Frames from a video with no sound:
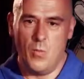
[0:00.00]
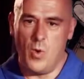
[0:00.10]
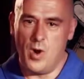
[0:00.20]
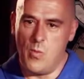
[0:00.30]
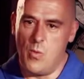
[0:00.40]

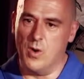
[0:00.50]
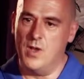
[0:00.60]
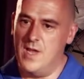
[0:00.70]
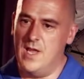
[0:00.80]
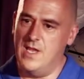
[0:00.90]
what I want
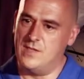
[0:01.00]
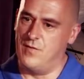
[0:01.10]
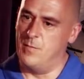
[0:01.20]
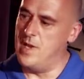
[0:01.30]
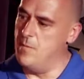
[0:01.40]
is
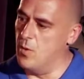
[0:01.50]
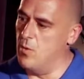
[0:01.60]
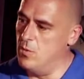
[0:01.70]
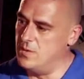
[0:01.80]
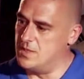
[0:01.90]
for
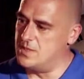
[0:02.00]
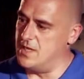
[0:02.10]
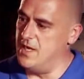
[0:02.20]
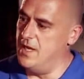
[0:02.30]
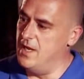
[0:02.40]
people to
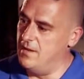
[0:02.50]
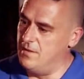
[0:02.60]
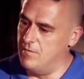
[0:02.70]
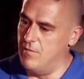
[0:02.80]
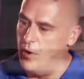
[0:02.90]
see
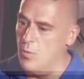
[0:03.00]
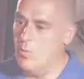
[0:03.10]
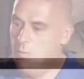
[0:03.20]
the real